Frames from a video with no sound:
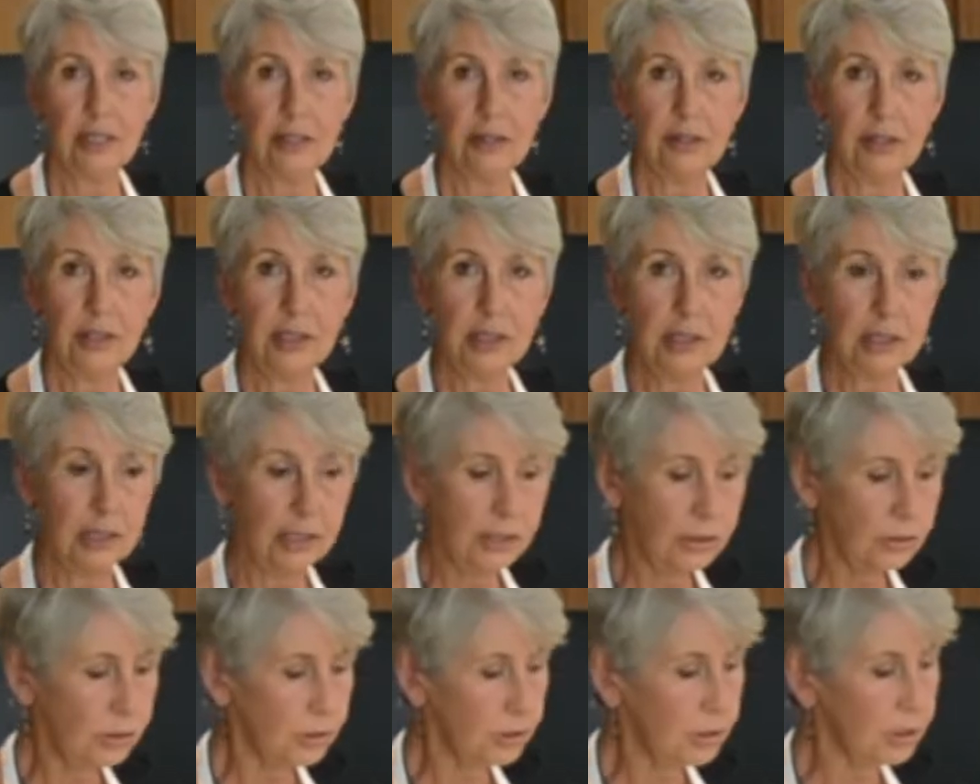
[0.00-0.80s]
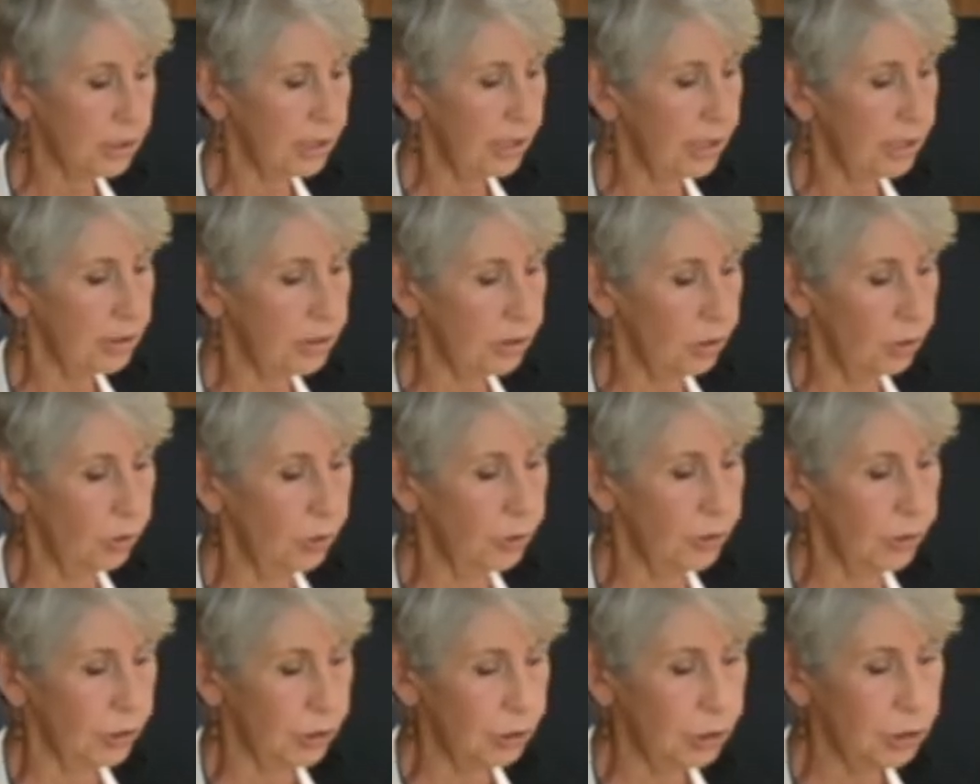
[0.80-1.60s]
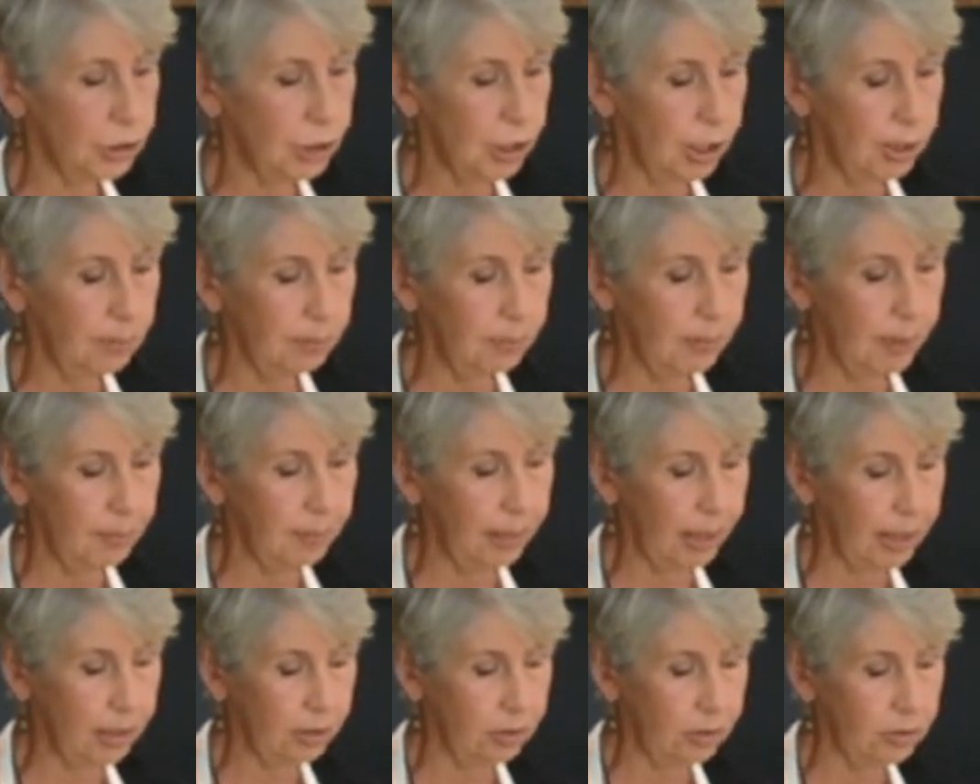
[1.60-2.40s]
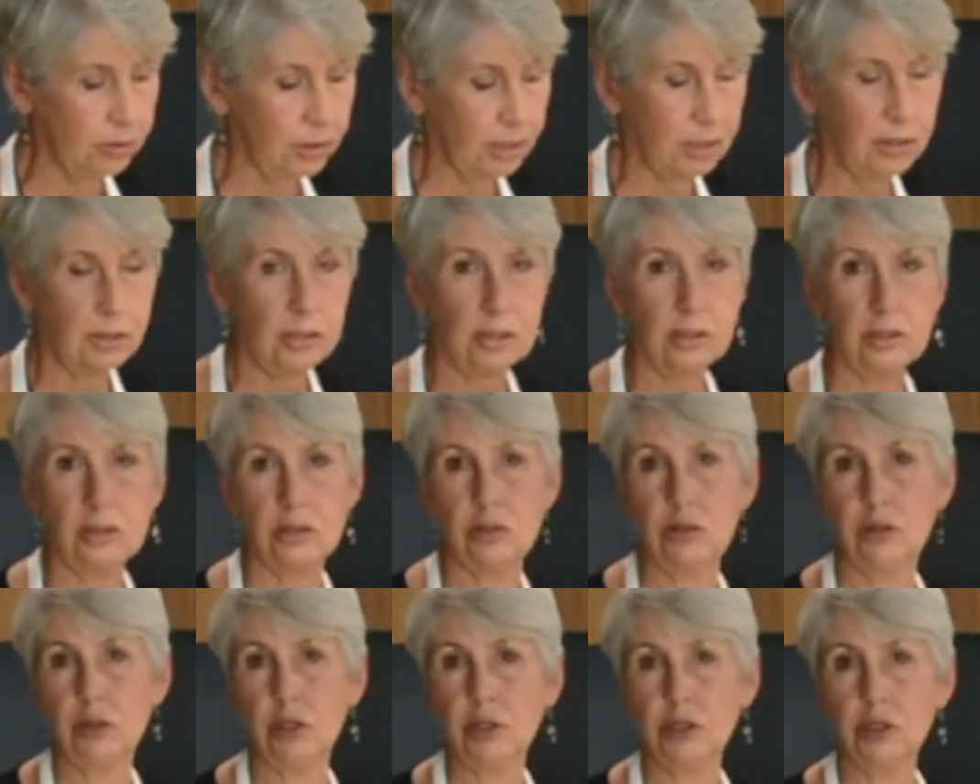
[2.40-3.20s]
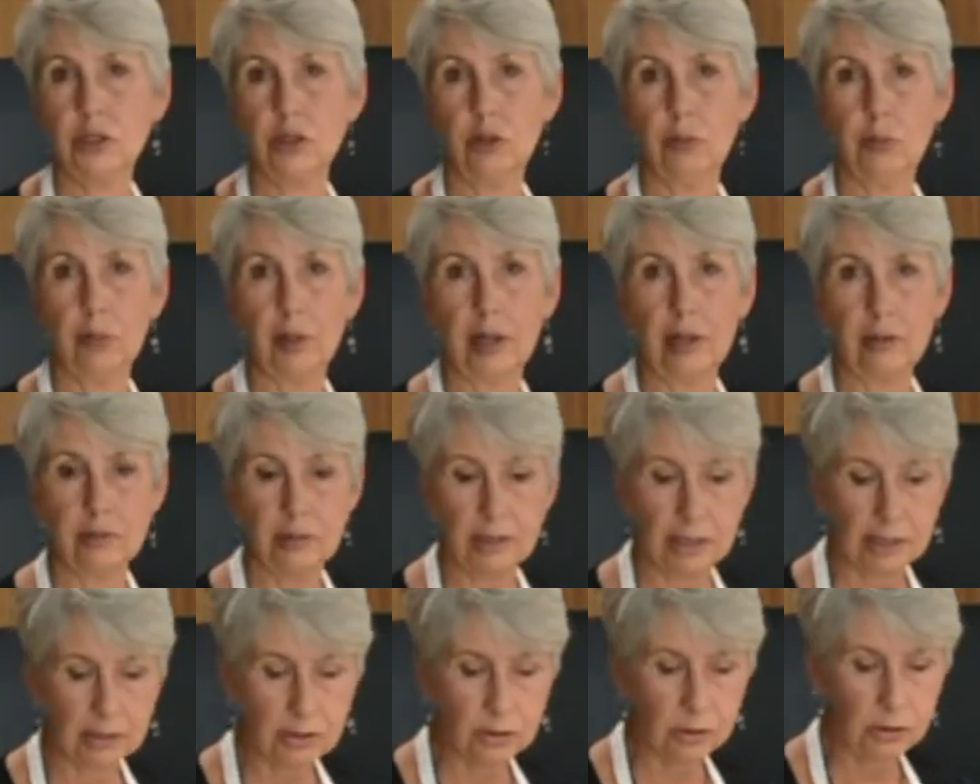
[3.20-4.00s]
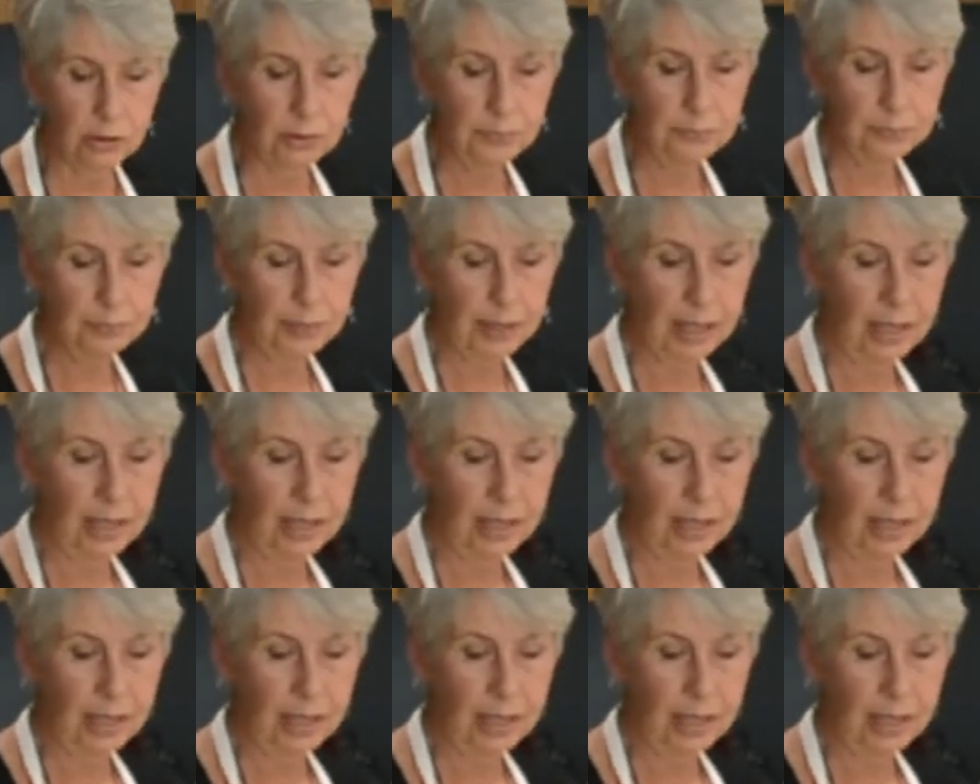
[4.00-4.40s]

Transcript: These lentils tend to hold their shape better than the traditional brown lentil.